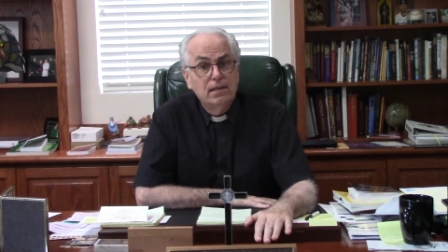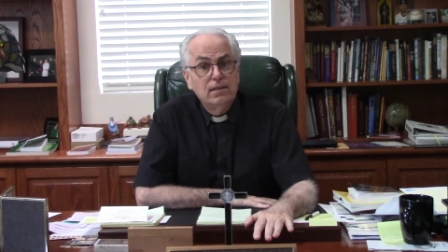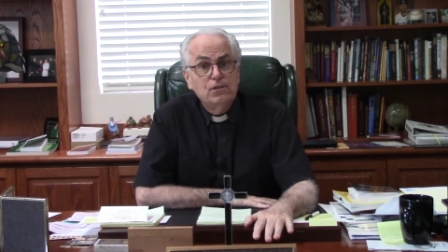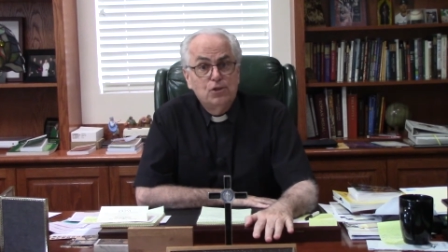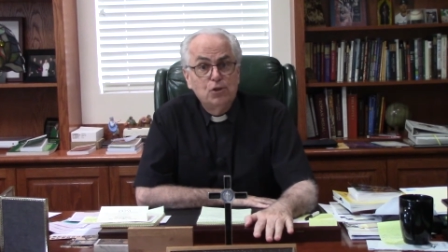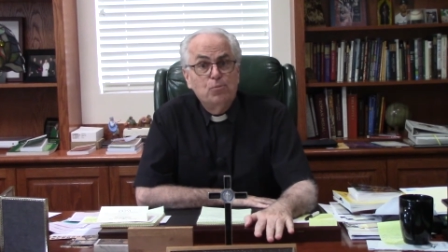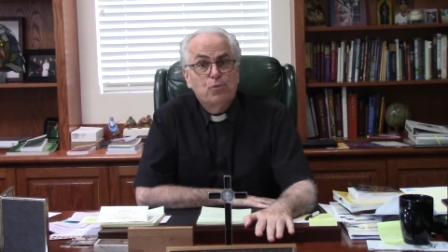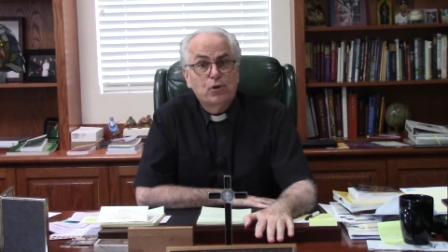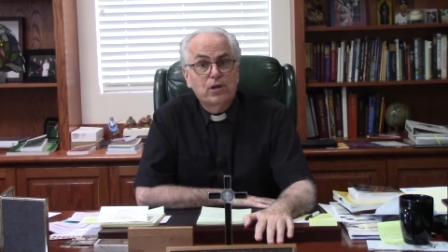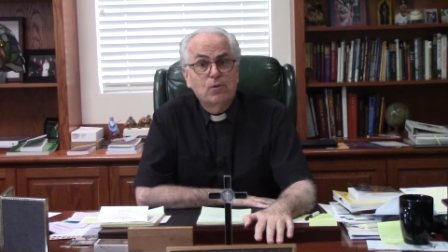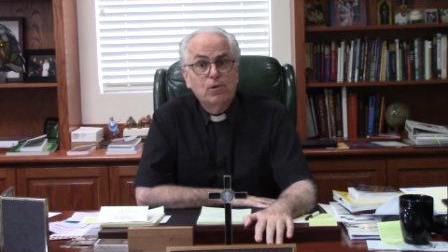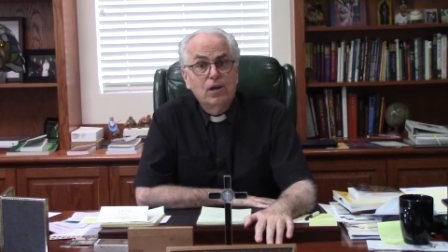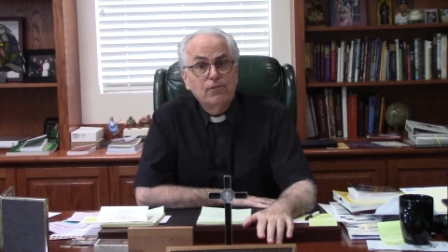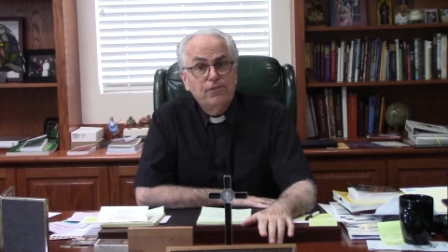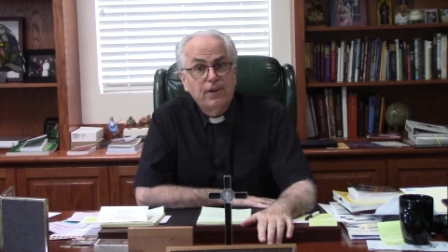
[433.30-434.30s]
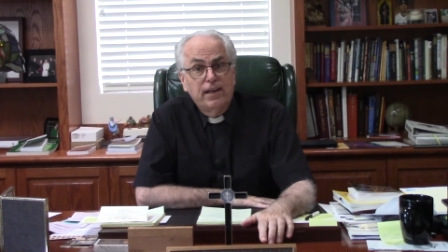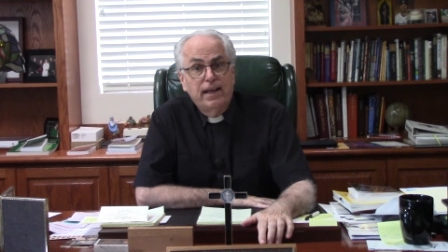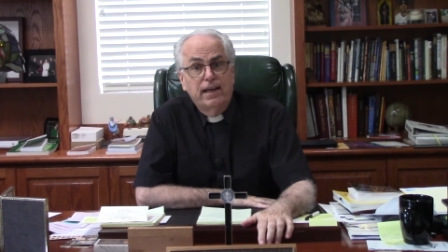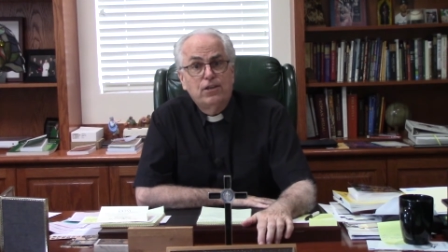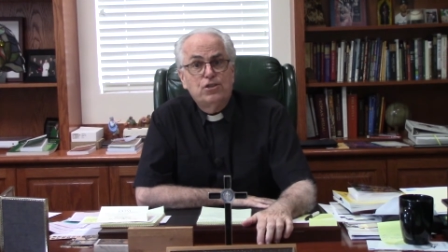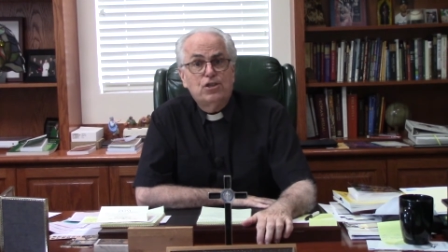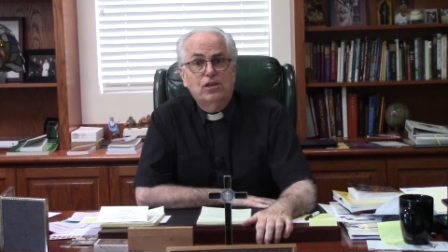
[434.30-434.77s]
do pretty well
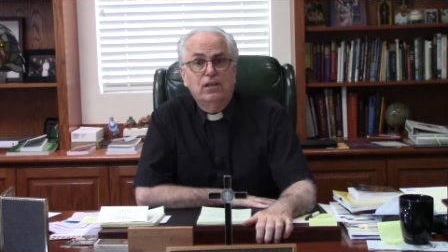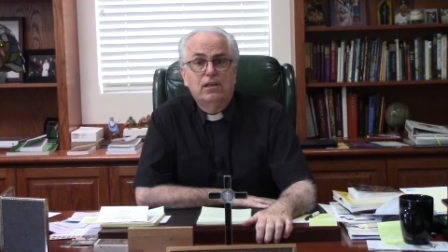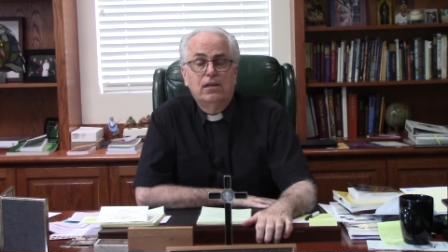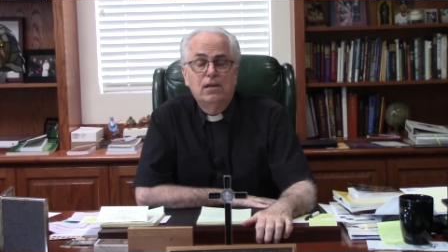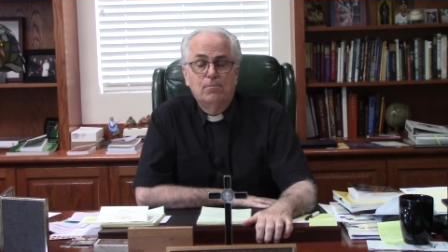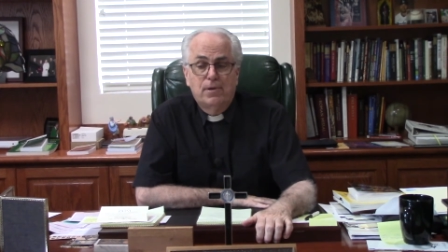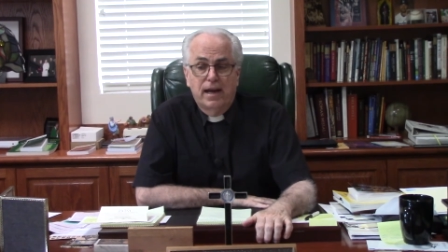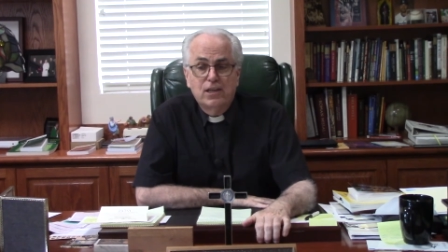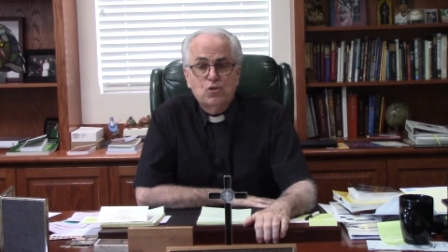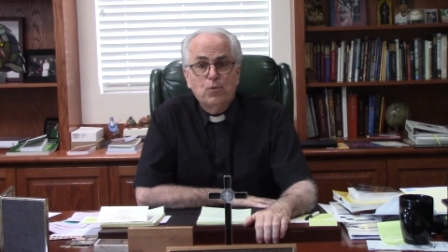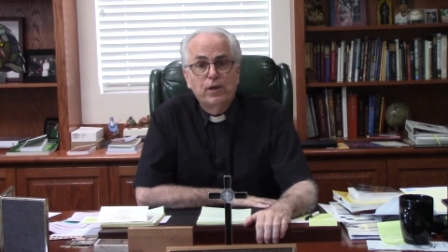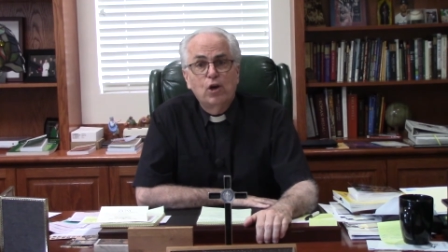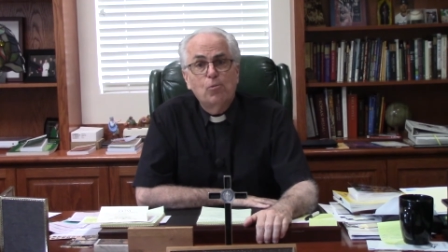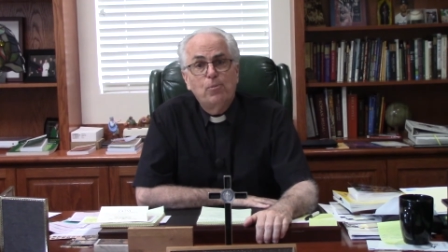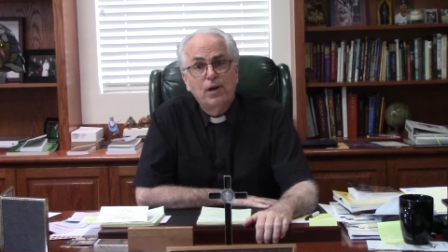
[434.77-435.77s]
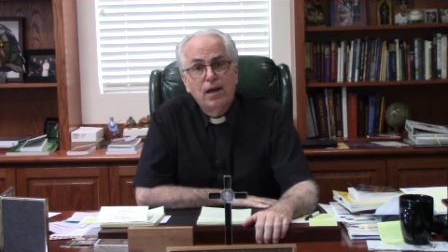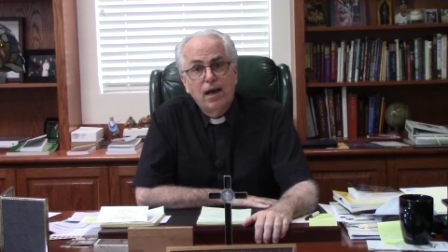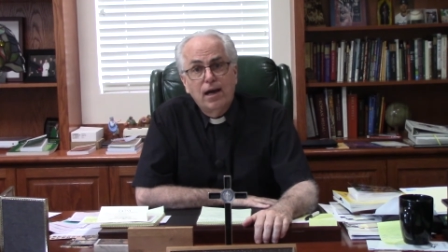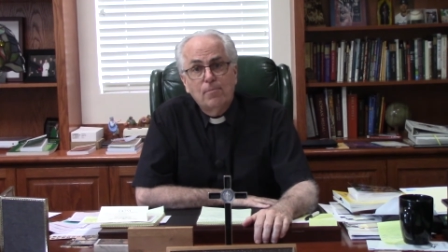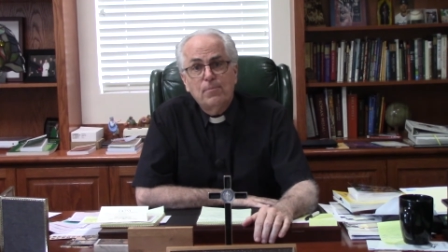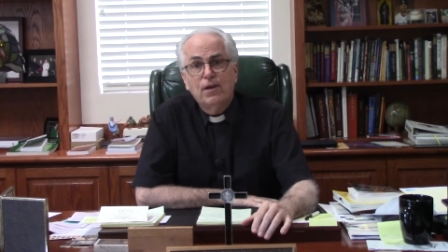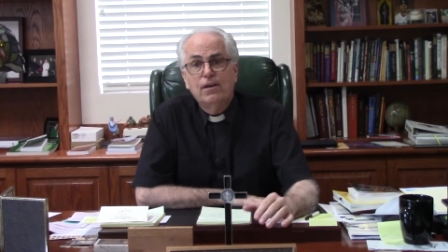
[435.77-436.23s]
financially. But as we open
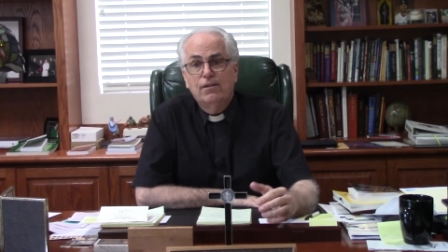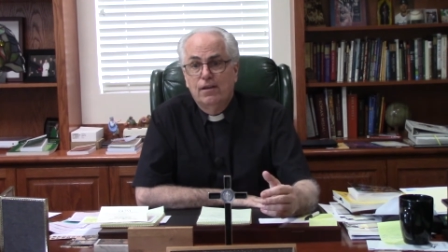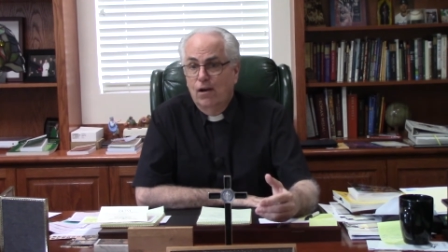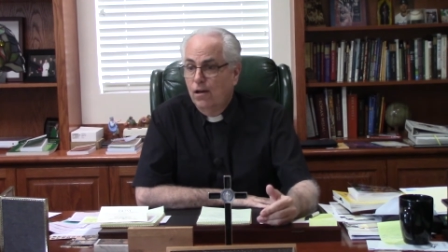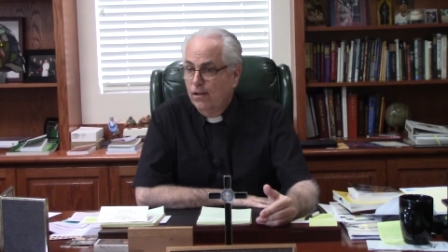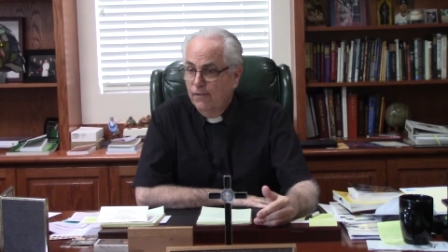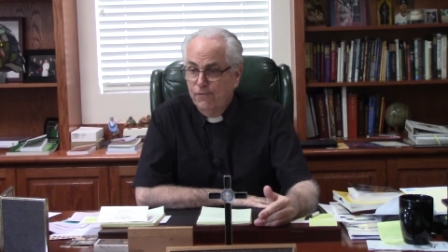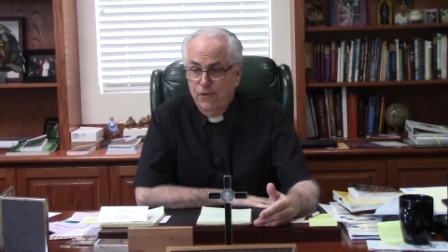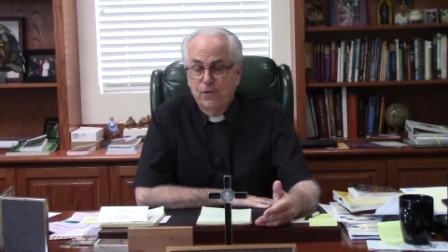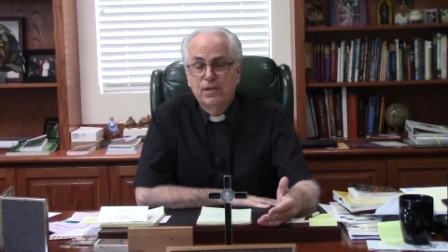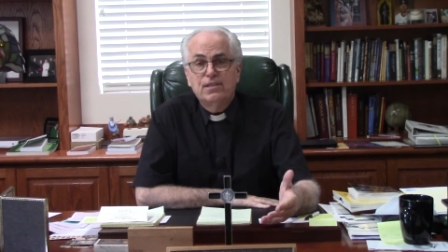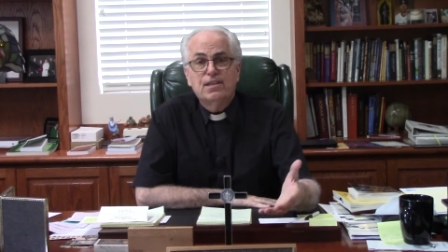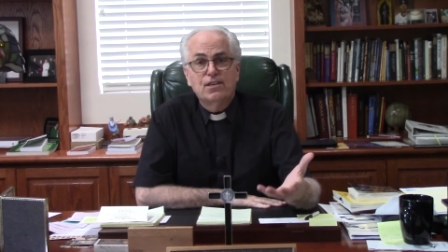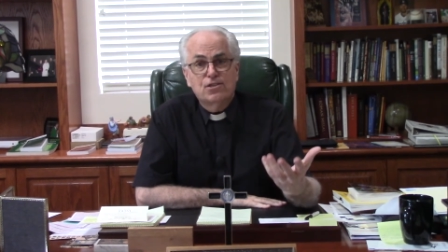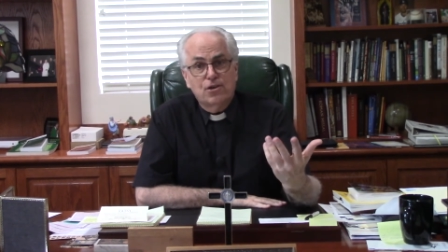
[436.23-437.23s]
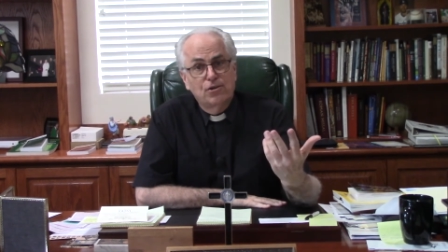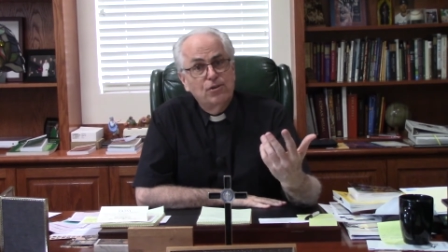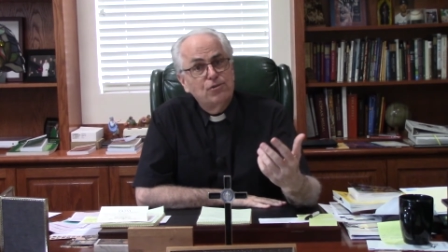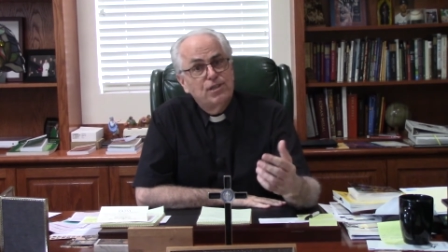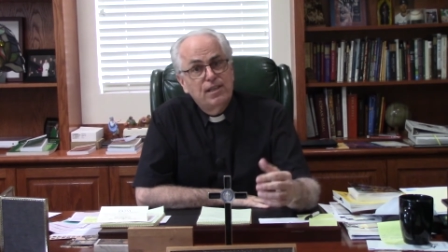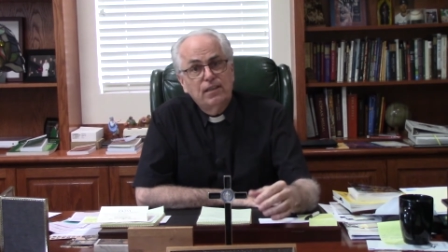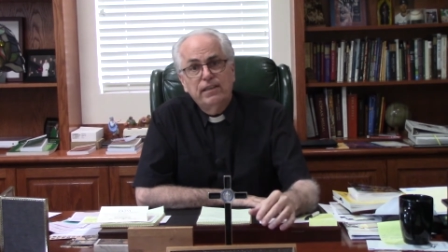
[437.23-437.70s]
up, for instance, our
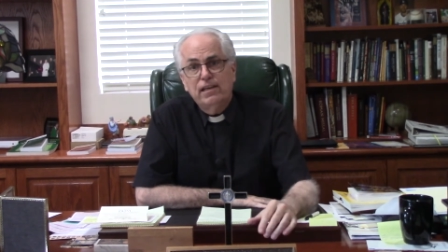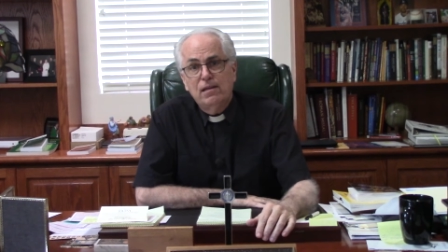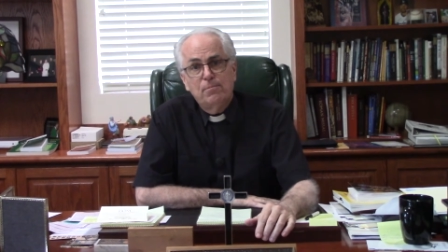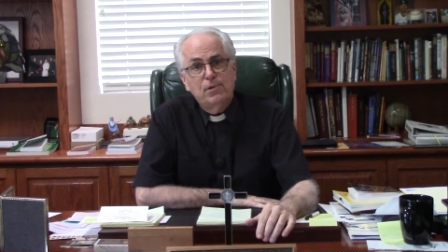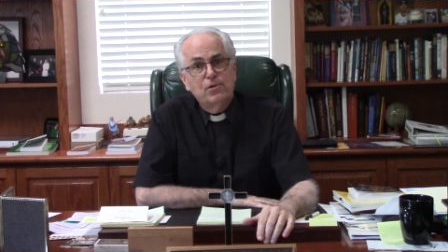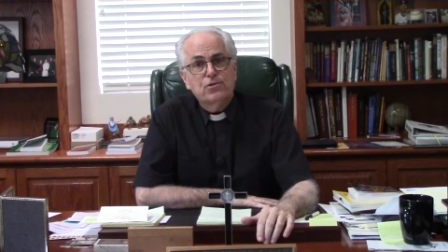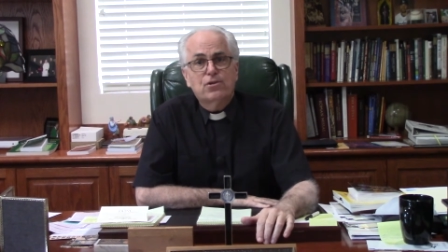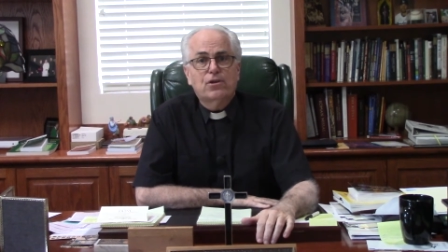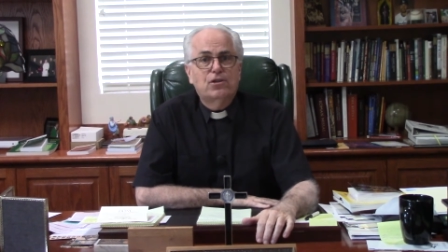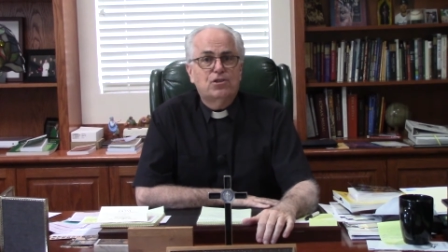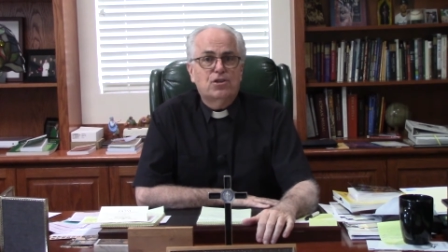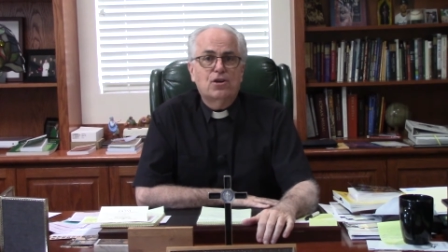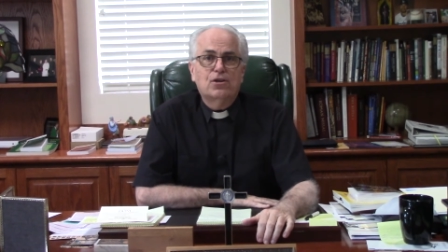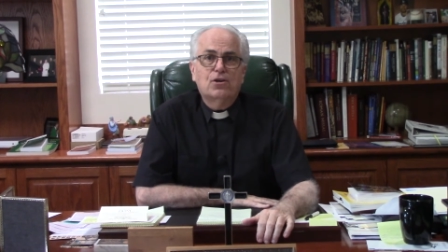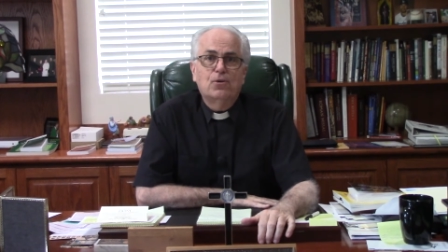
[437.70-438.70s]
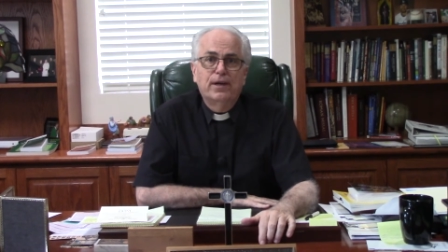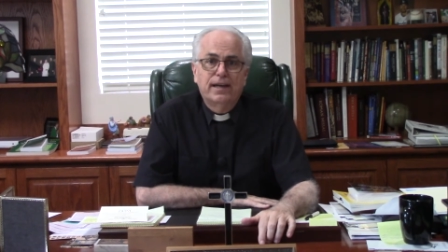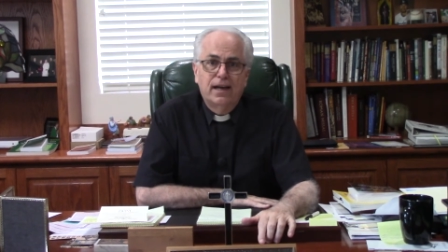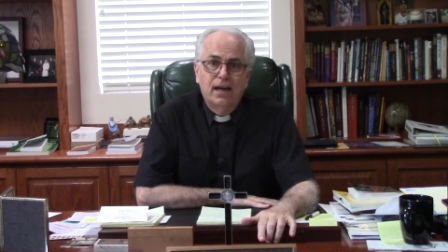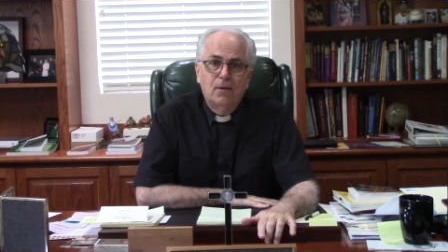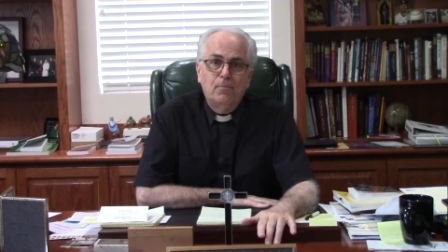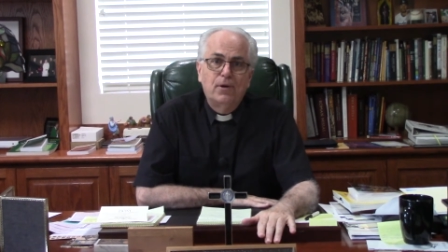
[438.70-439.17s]
utility bills are going to start going
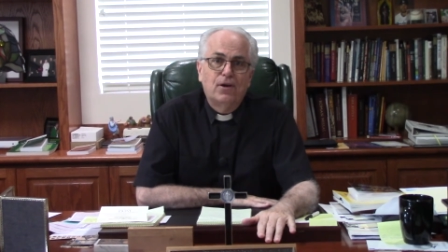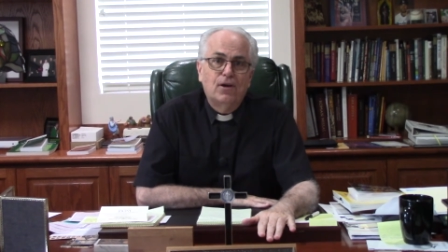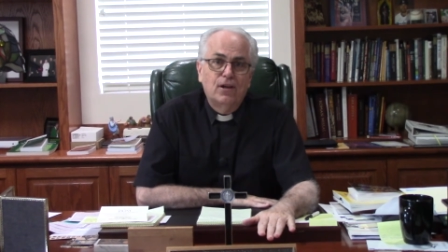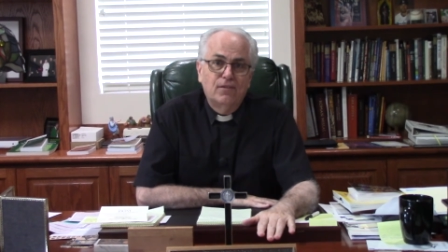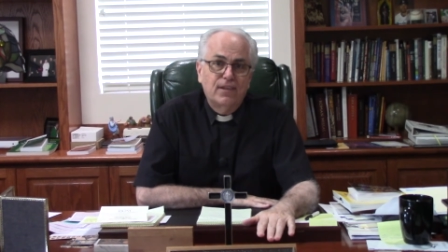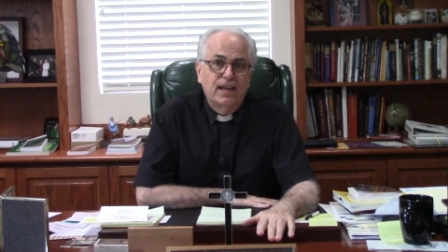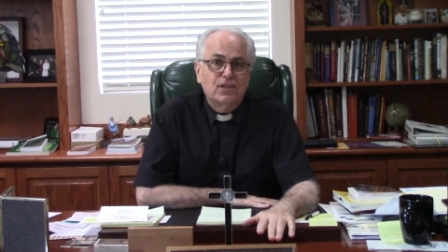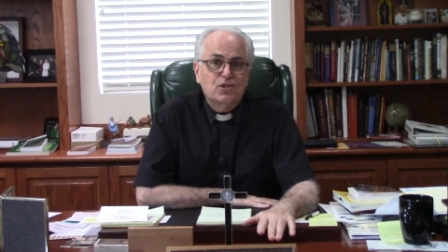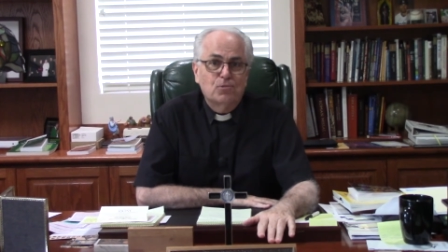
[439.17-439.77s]
up and all of that.